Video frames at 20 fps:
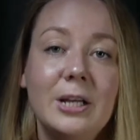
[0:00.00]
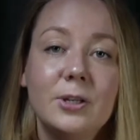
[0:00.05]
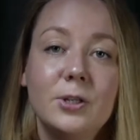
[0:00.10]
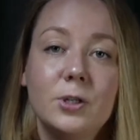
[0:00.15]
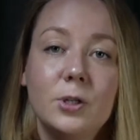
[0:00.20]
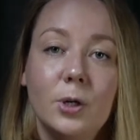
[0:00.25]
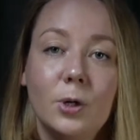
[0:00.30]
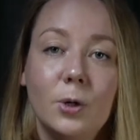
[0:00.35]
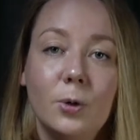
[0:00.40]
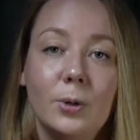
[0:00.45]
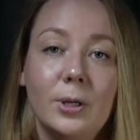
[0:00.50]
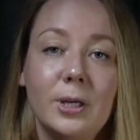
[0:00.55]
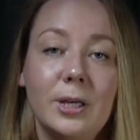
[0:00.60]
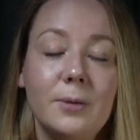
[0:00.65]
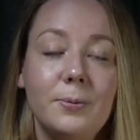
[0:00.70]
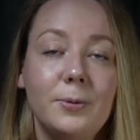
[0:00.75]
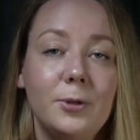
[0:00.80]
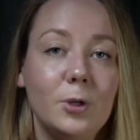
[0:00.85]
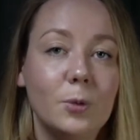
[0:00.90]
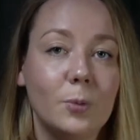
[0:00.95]
So
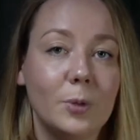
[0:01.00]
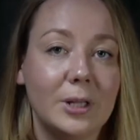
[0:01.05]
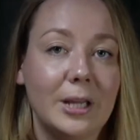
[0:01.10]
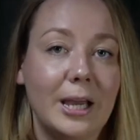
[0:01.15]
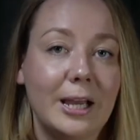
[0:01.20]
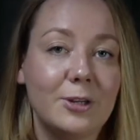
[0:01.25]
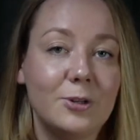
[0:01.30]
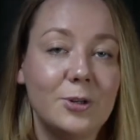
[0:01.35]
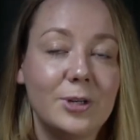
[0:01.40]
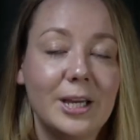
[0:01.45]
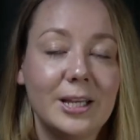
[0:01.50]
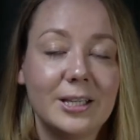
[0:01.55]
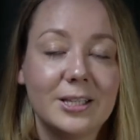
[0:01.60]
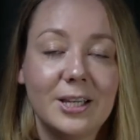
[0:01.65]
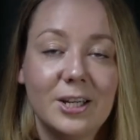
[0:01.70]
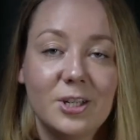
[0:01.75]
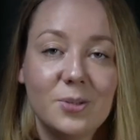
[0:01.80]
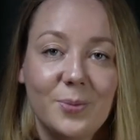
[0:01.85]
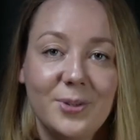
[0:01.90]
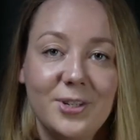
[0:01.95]
if you would like to get
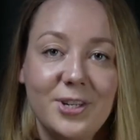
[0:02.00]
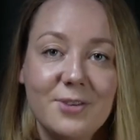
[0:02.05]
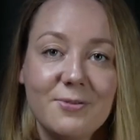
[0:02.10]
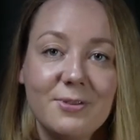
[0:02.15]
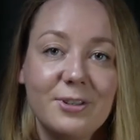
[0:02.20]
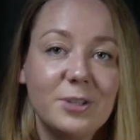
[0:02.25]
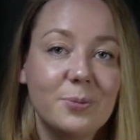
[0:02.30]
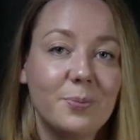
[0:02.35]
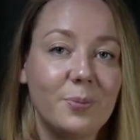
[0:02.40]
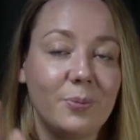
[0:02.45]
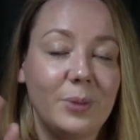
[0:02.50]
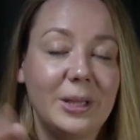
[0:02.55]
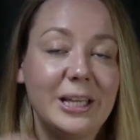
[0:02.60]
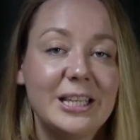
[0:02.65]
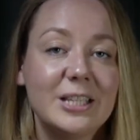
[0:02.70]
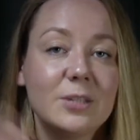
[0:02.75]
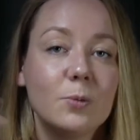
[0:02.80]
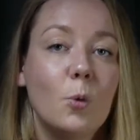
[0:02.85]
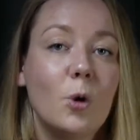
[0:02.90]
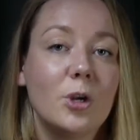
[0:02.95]
such materials,
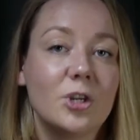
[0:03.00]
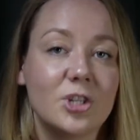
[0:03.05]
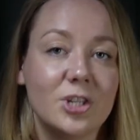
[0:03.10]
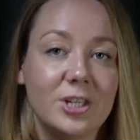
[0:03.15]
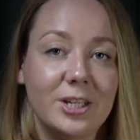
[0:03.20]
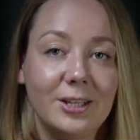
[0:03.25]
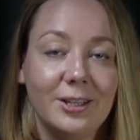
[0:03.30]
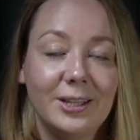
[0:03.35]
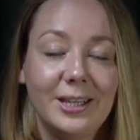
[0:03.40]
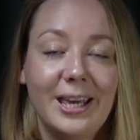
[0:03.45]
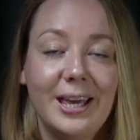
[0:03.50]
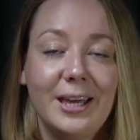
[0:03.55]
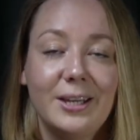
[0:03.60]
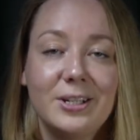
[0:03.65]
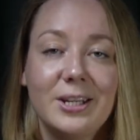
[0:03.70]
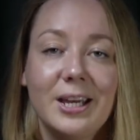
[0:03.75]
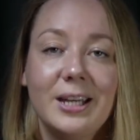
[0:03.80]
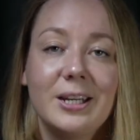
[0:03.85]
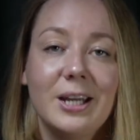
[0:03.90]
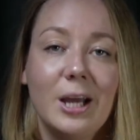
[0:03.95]
please watch till the
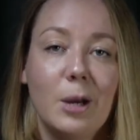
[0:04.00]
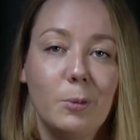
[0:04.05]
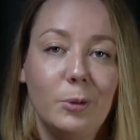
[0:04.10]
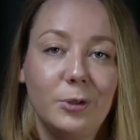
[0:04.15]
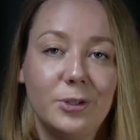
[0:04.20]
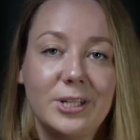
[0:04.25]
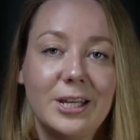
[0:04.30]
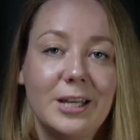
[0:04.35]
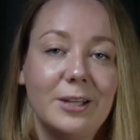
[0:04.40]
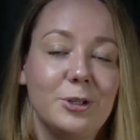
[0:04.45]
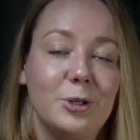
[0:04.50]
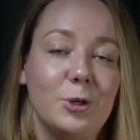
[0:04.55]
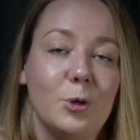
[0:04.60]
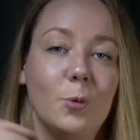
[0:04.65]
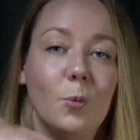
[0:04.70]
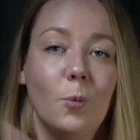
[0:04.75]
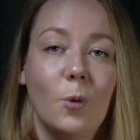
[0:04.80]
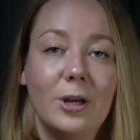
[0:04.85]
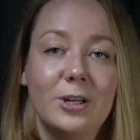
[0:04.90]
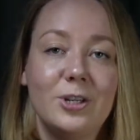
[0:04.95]
end and I will tell
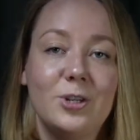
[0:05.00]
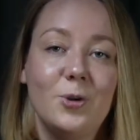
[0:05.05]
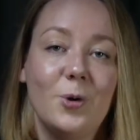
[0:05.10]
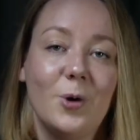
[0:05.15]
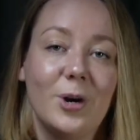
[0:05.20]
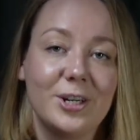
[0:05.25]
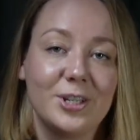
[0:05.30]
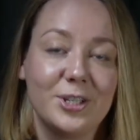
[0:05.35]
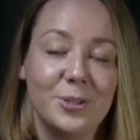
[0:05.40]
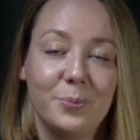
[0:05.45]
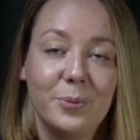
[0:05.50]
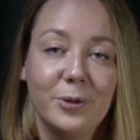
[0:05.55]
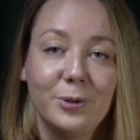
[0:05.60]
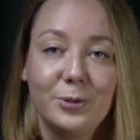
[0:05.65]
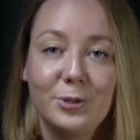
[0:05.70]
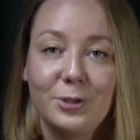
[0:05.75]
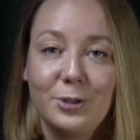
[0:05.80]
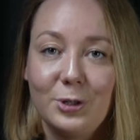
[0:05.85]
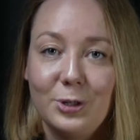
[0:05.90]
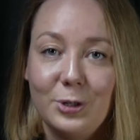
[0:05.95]
you what you are
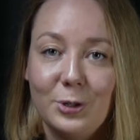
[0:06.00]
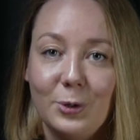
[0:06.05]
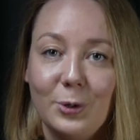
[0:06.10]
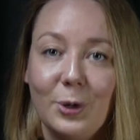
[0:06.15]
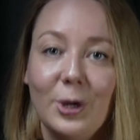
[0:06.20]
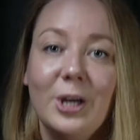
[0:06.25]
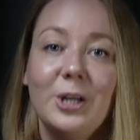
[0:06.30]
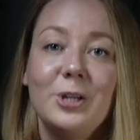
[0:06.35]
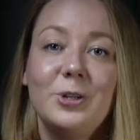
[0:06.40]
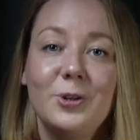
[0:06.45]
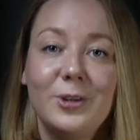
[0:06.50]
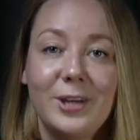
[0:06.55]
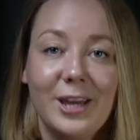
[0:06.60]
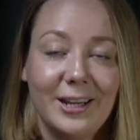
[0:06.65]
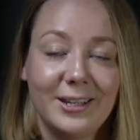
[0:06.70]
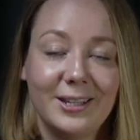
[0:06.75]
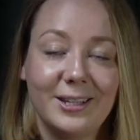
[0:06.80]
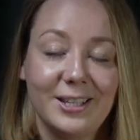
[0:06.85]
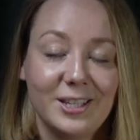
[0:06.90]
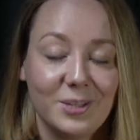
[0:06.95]
supposed to do to
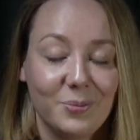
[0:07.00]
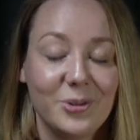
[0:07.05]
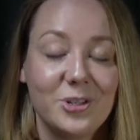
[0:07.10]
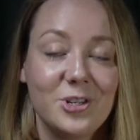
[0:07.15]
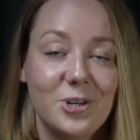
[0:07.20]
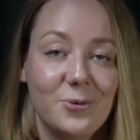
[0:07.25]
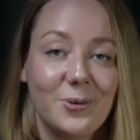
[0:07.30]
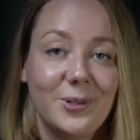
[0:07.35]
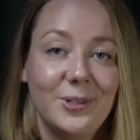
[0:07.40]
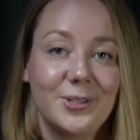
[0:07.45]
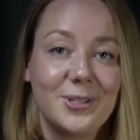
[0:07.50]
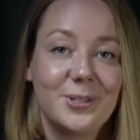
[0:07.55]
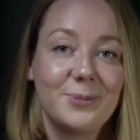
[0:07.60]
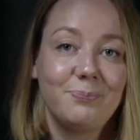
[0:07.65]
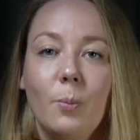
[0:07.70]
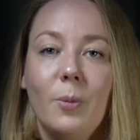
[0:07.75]
get these materials.